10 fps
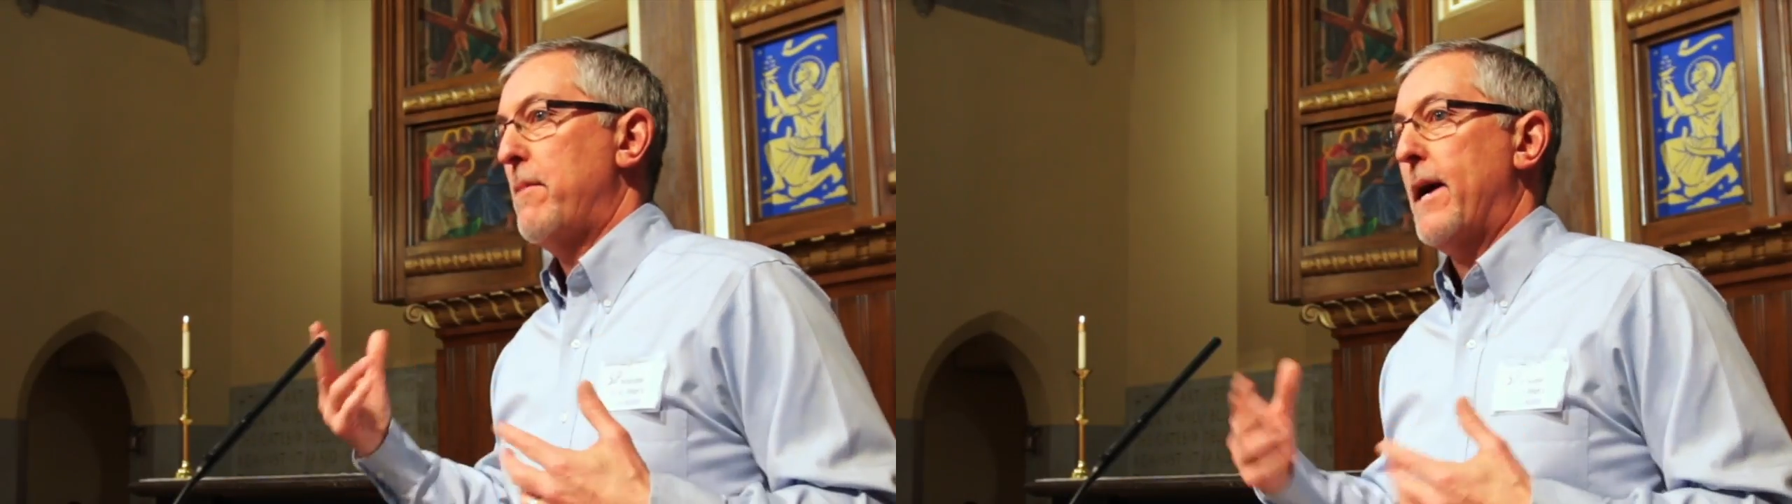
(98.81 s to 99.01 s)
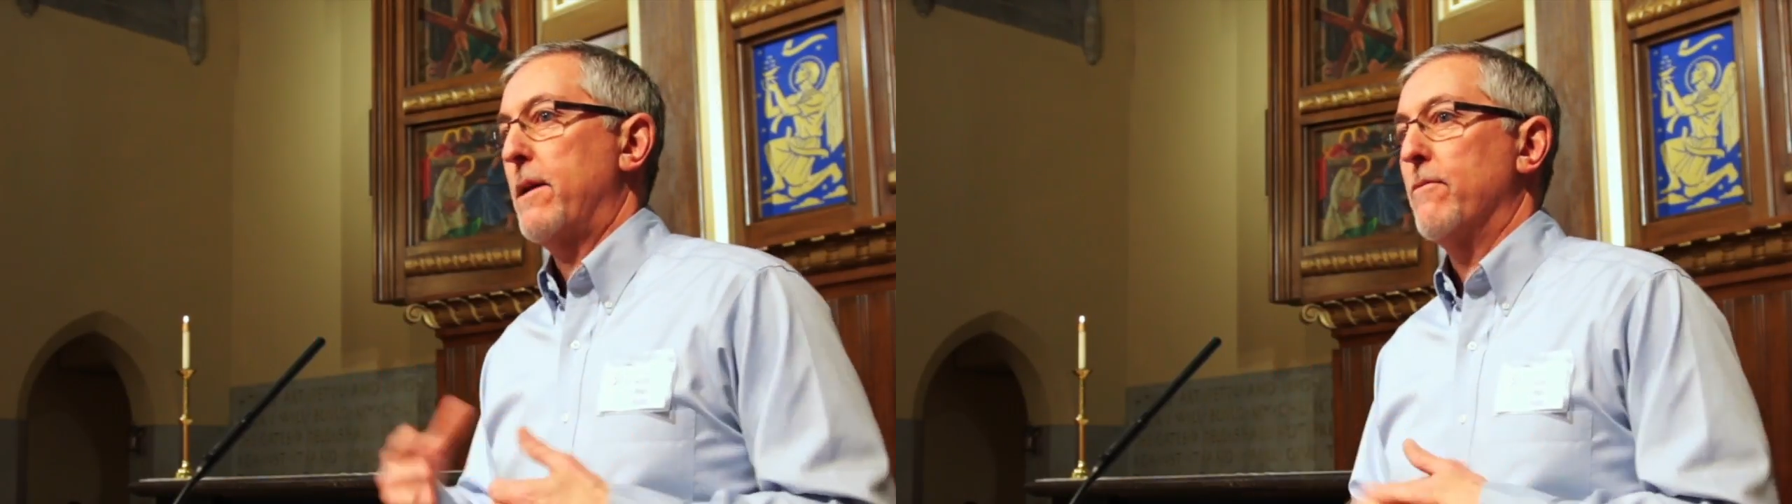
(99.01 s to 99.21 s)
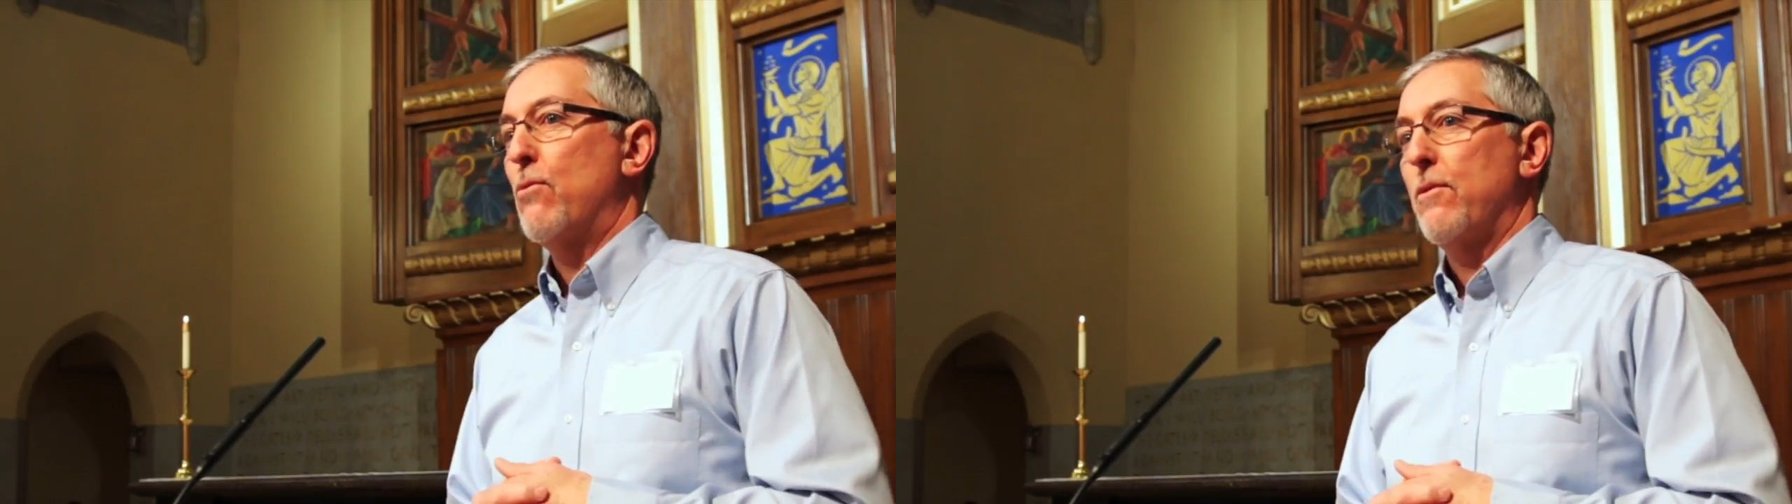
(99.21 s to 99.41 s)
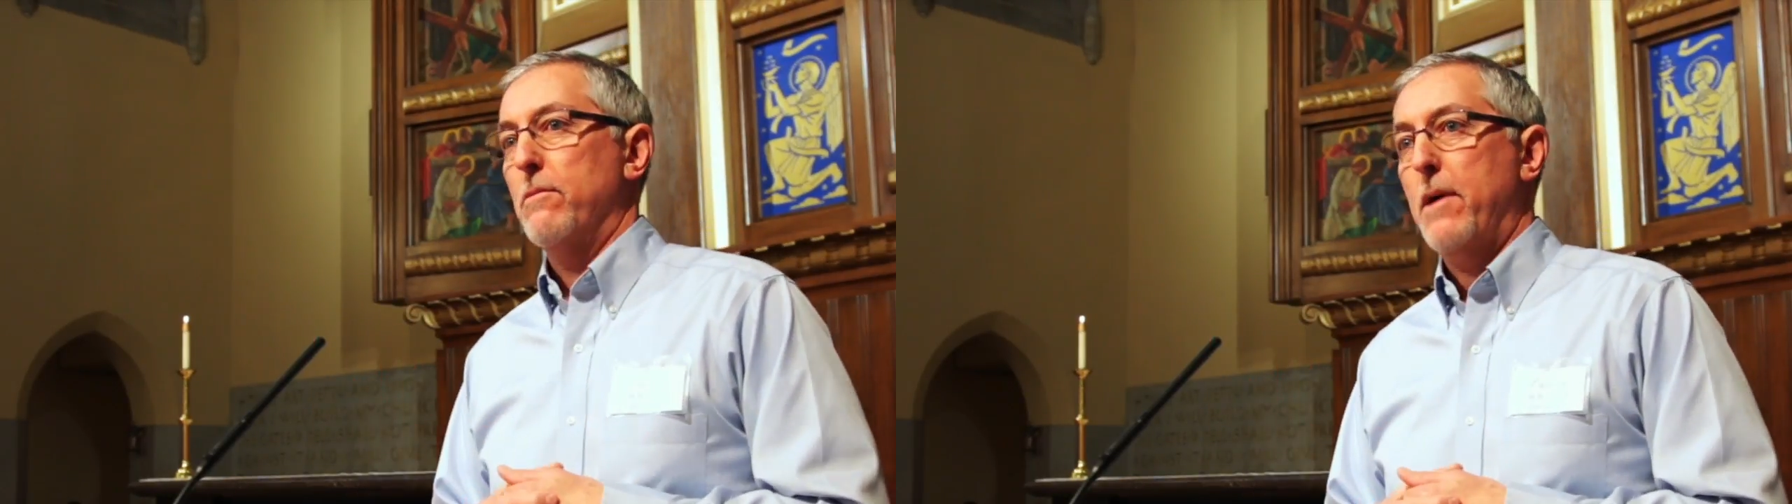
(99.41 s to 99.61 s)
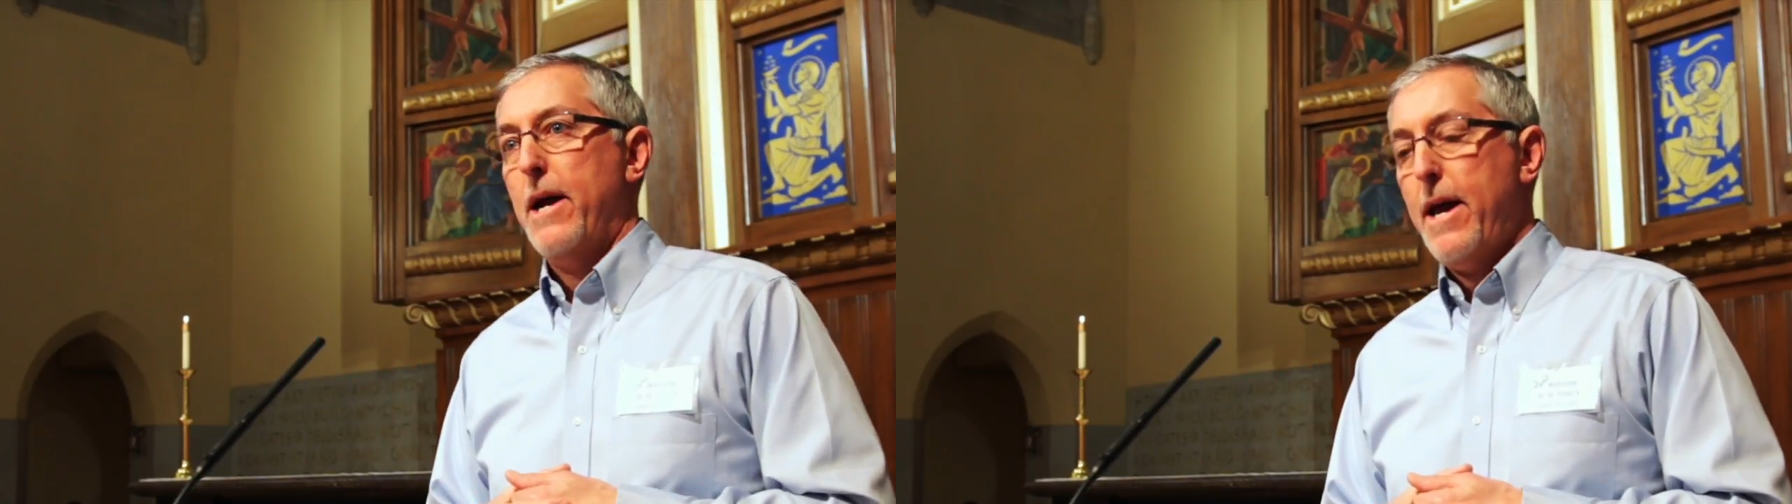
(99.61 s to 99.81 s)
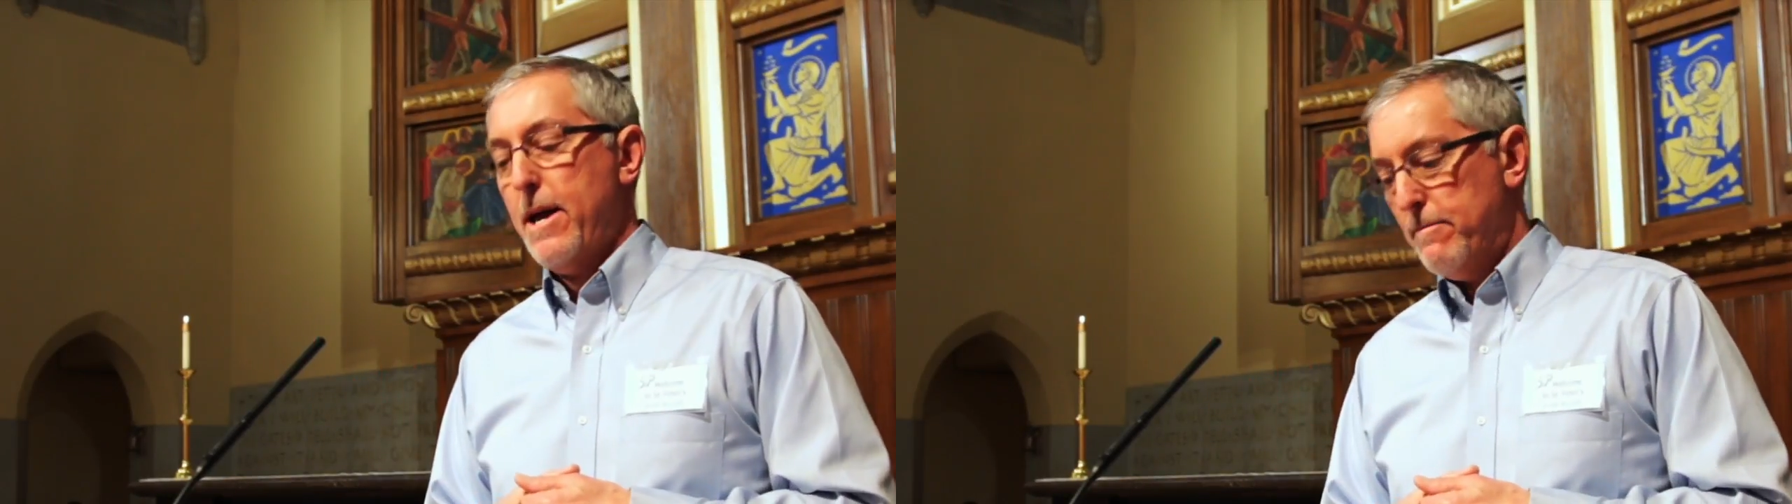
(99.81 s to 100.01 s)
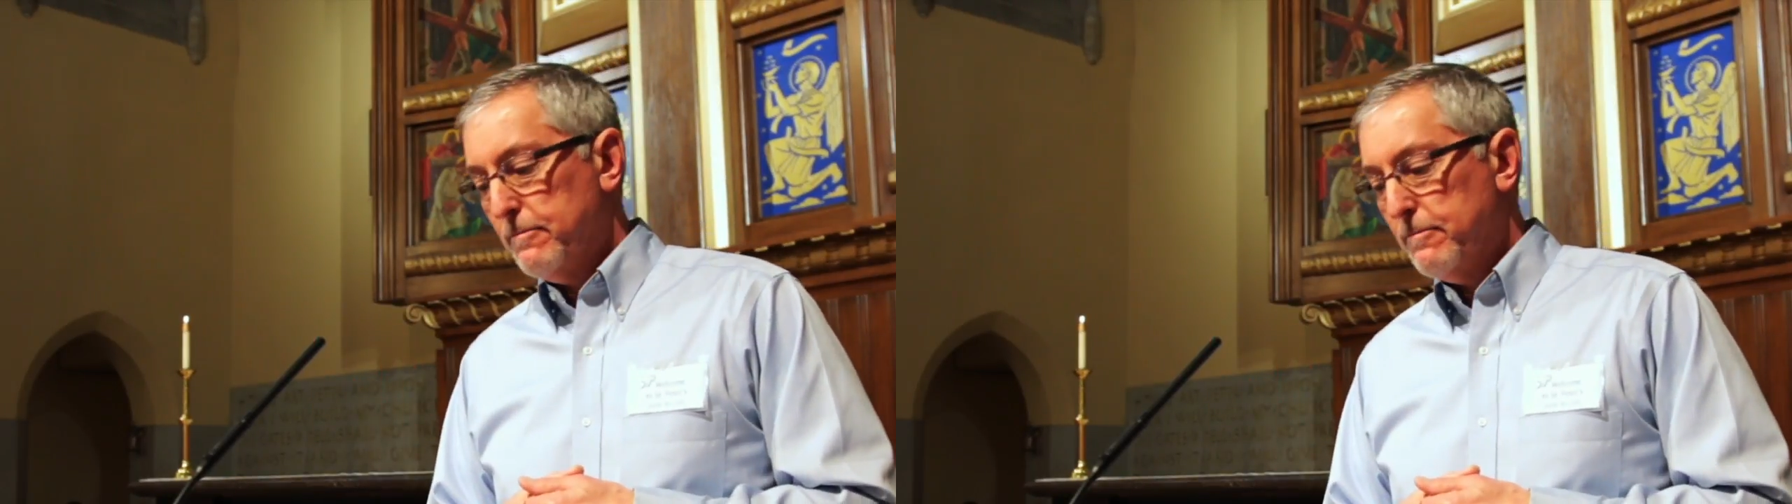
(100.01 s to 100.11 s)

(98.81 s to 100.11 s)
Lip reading: back and forth in my head.